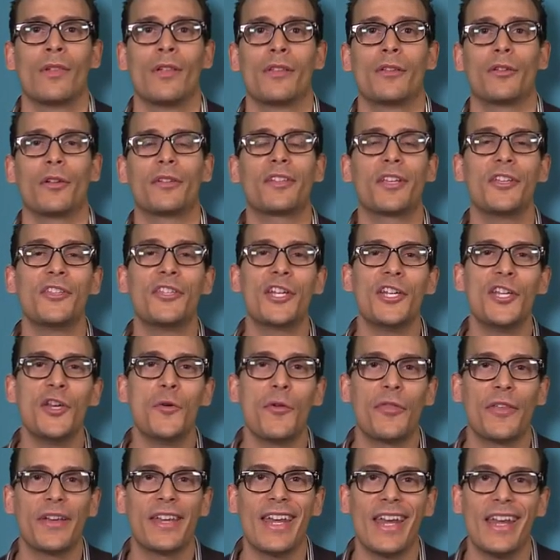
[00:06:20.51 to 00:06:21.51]
So let's continue
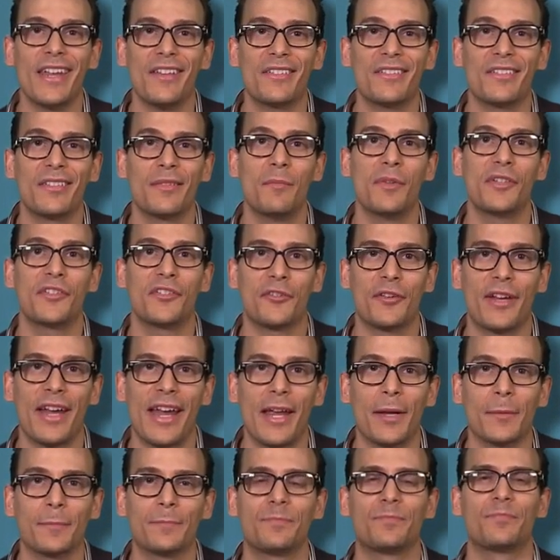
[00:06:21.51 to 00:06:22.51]
with the case, Mr.
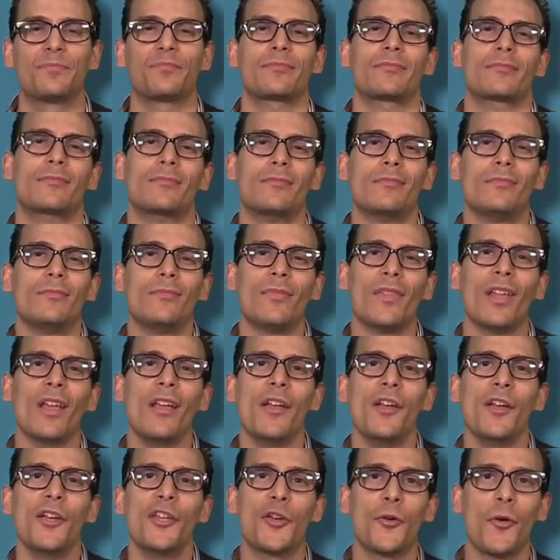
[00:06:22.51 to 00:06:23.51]
K.
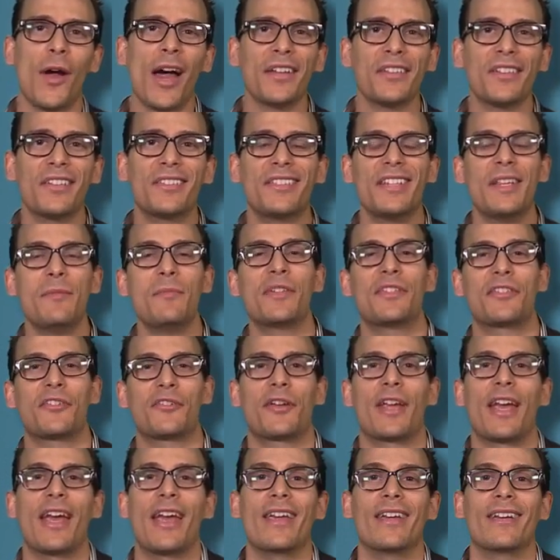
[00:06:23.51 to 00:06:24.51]
You're asked to see
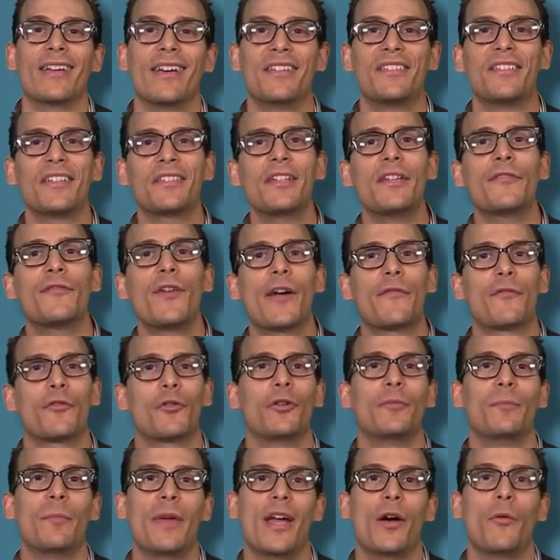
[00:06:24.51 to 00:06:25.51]
Mr. K, a
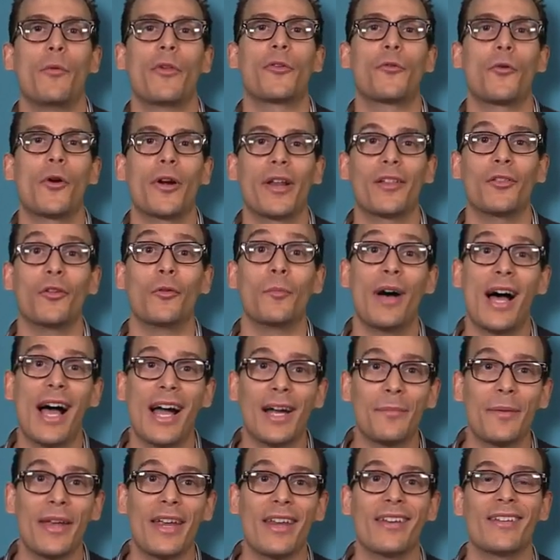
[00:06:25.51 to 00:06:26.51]
65-year-old male with chronic low
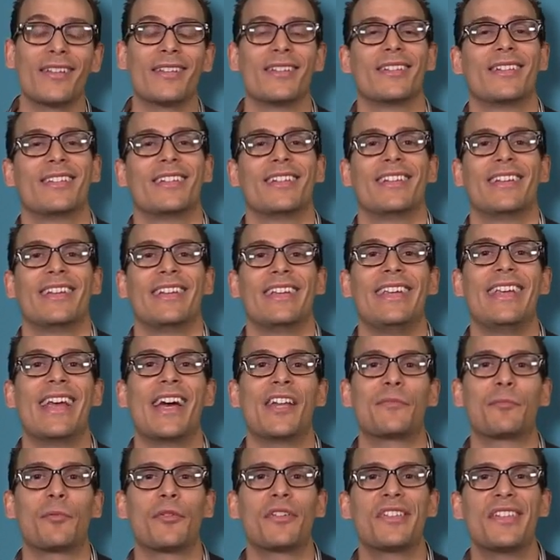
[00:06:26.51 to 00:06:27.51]
back pain. He
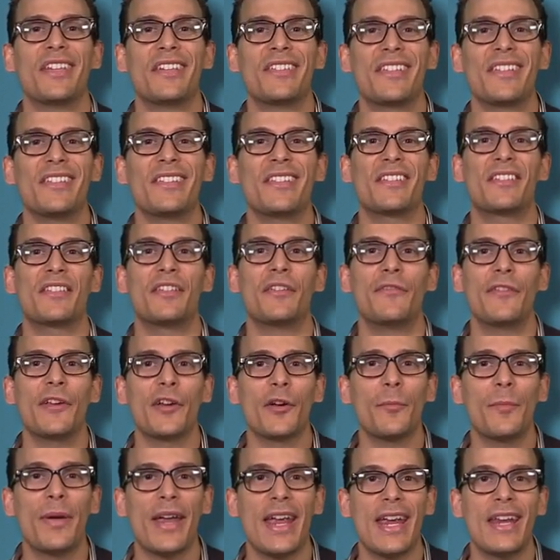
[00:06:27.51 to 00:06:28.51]
has persistent,
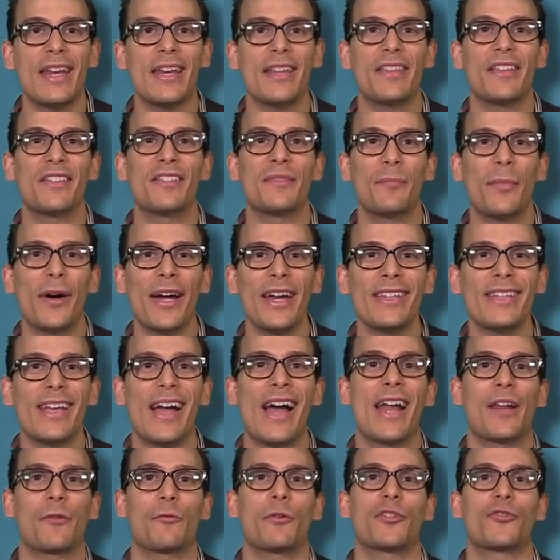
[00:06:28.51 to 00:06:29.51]
severe pain despite
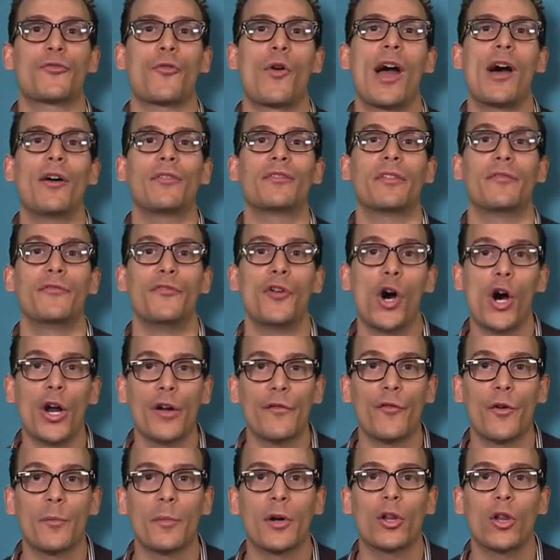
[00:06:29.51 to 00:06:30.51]
adequate trials of
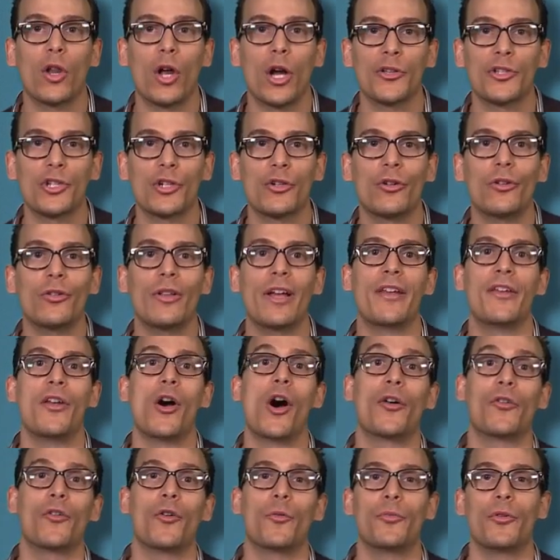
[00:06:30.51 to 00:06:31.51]
non-pharmacological and
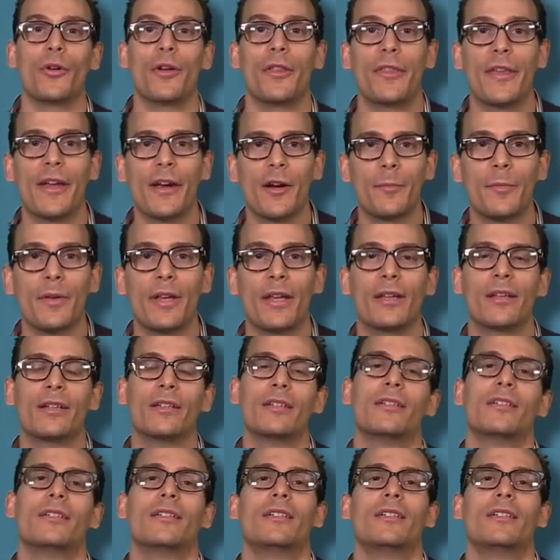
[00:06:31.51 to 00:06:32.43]
non-opioid therapy.